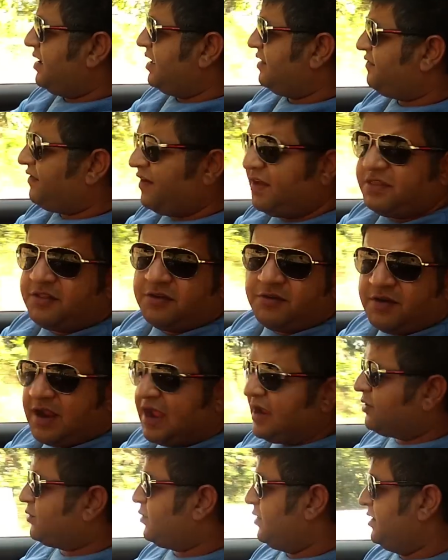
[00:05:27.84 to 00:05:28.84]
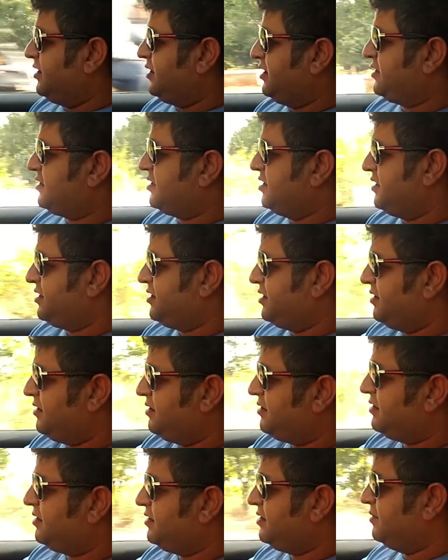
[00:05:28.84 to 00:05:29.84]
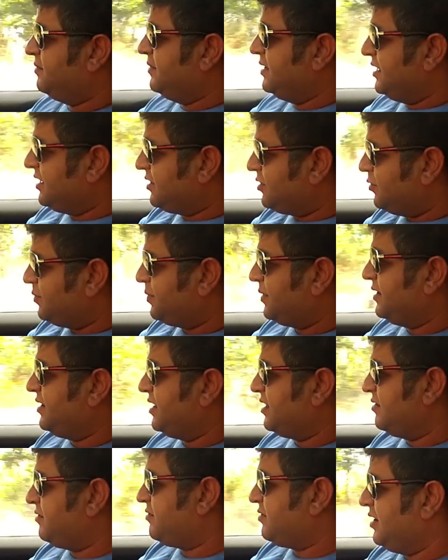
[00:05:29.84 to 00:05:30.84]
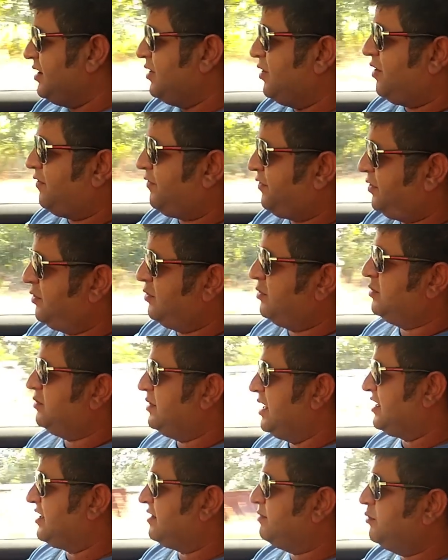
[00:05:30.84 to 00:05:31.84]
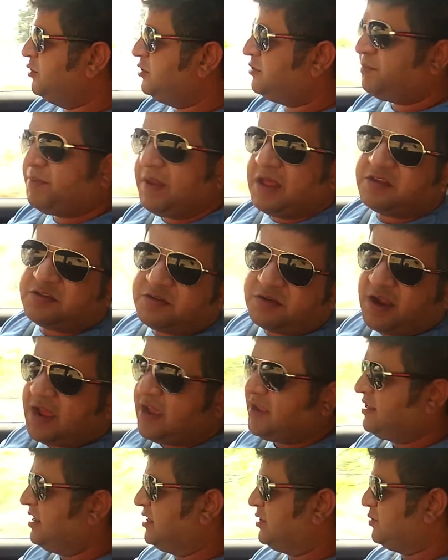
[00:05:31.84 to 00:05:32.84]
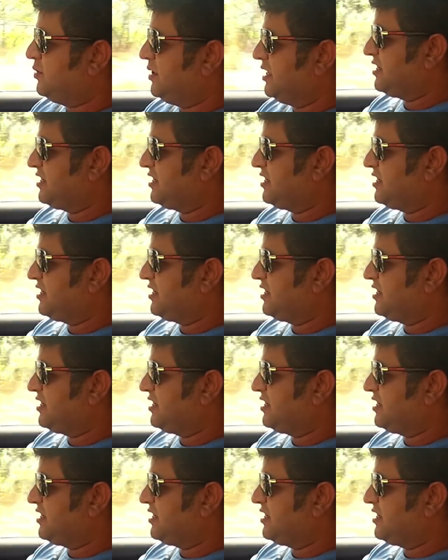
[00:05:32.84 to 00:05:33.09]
As far as the ride quality is concerned, the Mini Cooper doesn't really offer you that smooth plush ride that you would